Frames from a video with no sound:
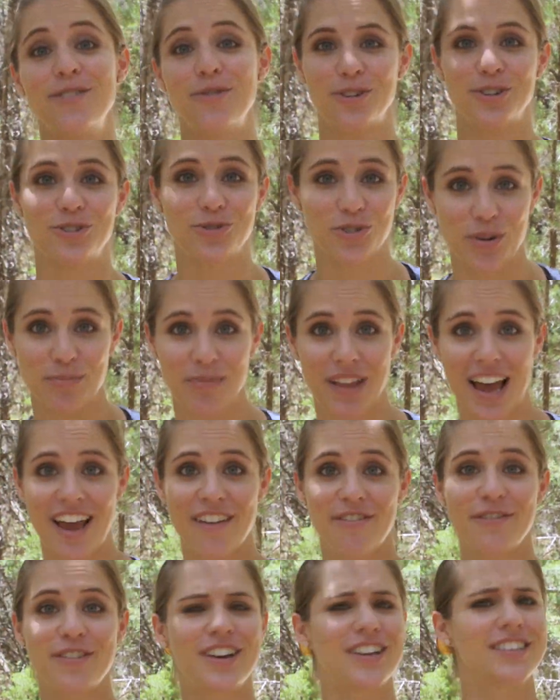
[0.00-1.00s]
your dream
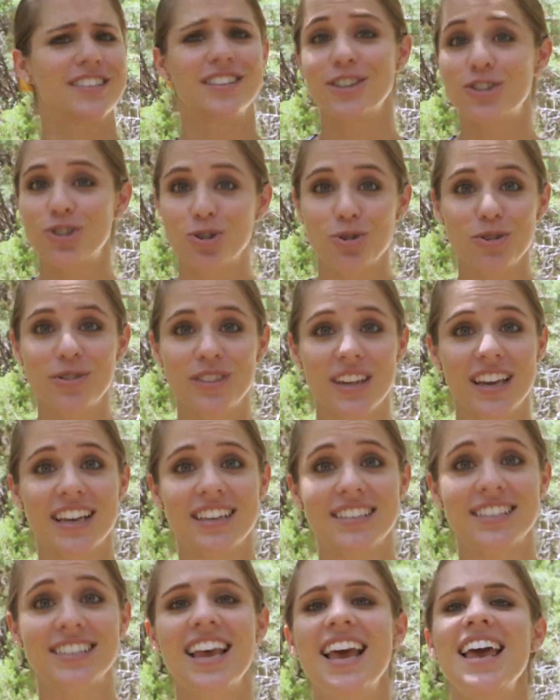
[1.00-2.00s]
life because the truth
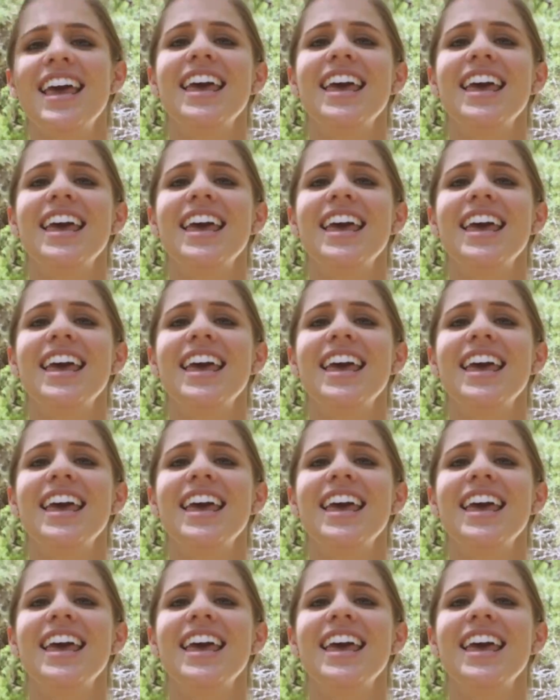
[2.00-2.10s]
is